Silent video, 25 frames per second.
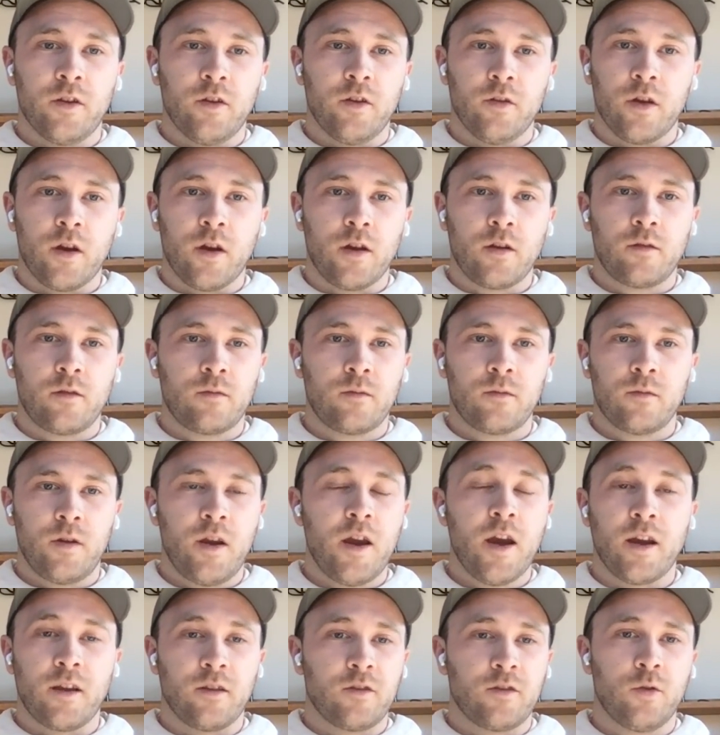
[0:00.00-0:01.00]
do that.
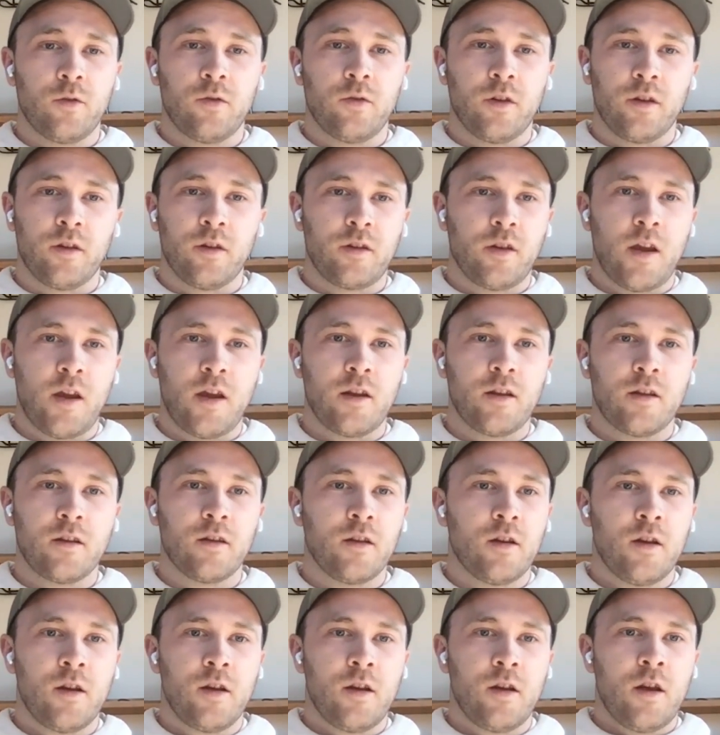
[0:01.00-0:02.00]
Yeah, totally.
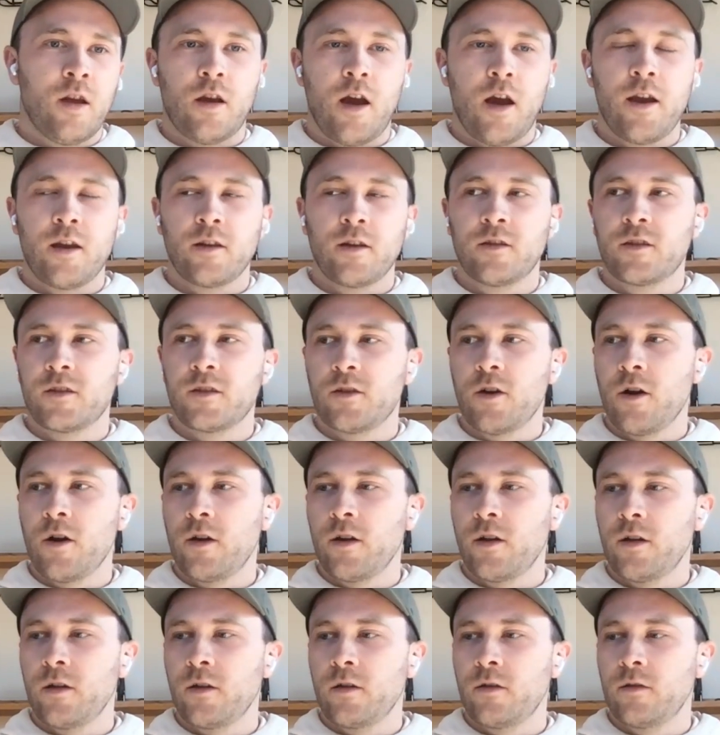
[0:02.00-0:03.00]
And I had
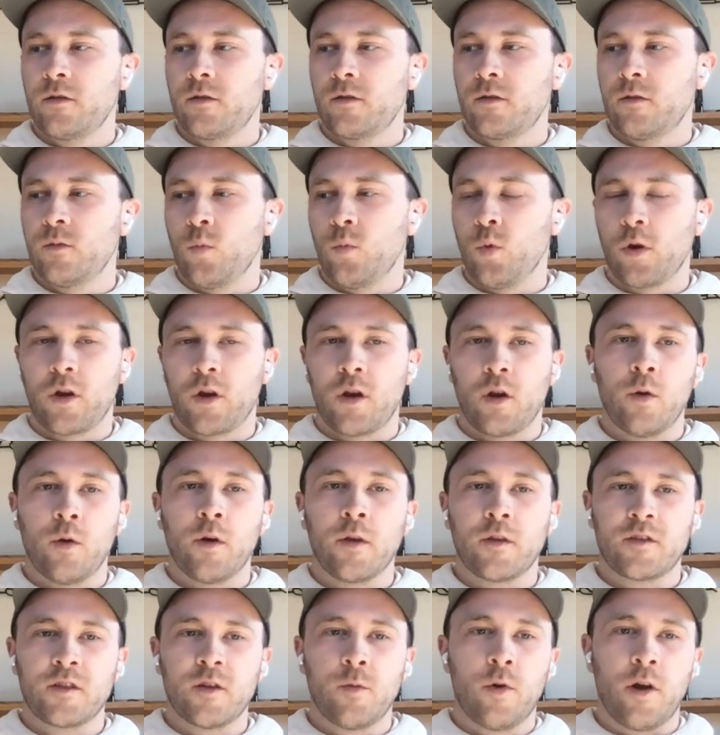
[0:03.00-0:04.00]
started working
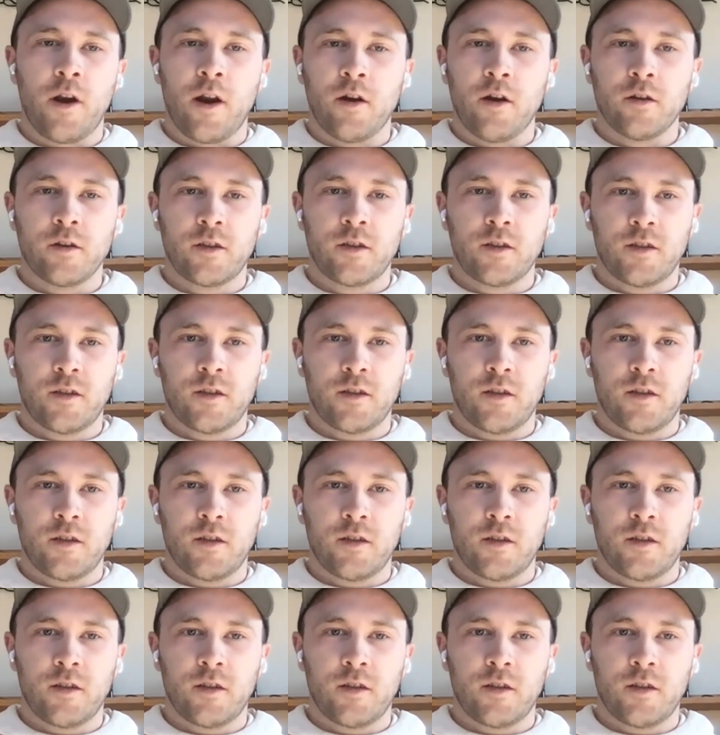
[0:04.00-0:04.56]
with someone else